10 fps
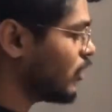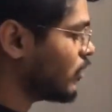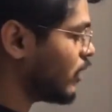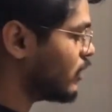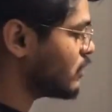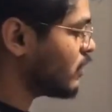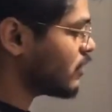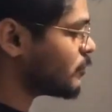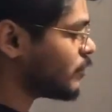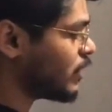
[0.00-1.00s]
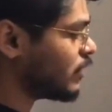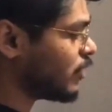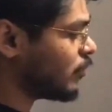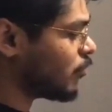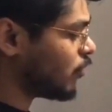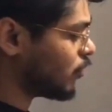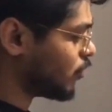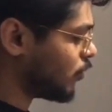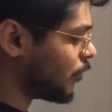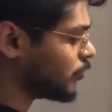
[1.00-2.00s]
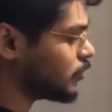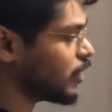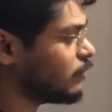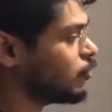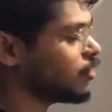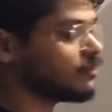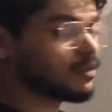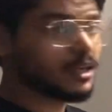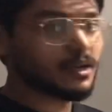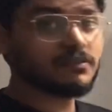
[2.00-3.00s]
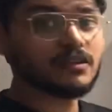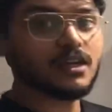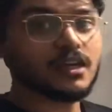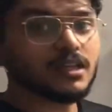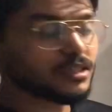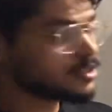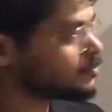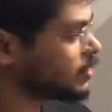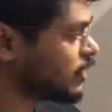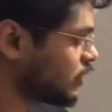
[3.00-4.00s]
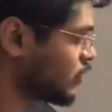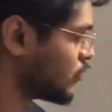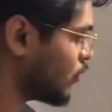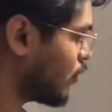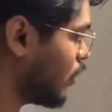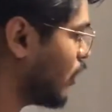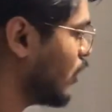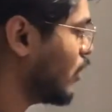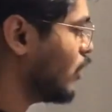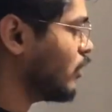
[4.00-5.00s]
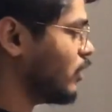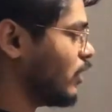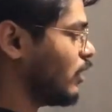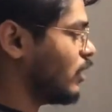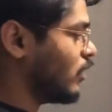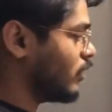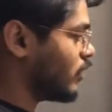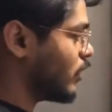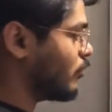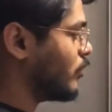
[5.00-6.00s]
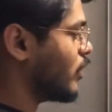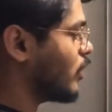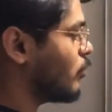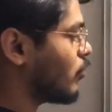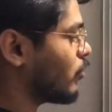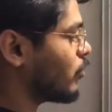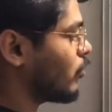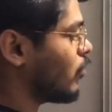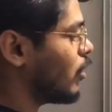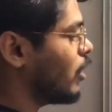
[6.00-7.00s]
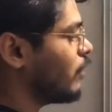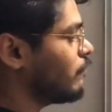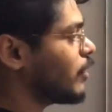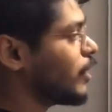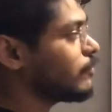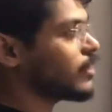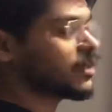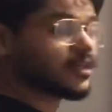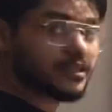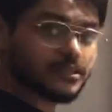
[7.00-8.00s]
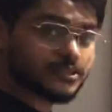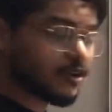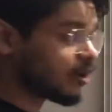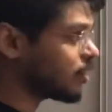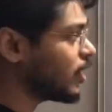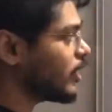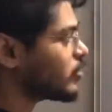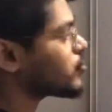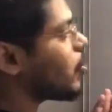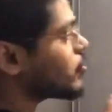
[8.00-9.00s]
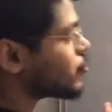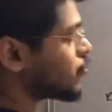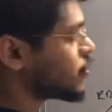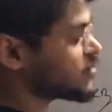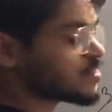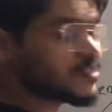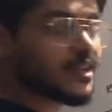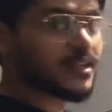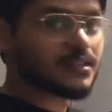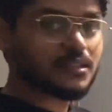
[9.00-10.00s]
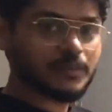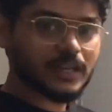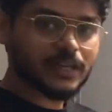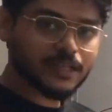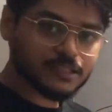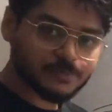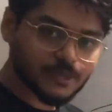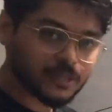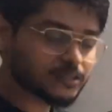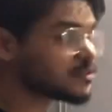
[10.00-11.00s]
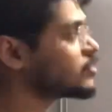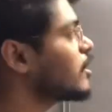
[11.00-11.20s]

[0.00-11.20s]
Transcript: That is the respiratory bronchiole up to the alveoli we have respiratory zone. Till terminal bronchiole we have conducting zone. It's also known as anatomical dead space.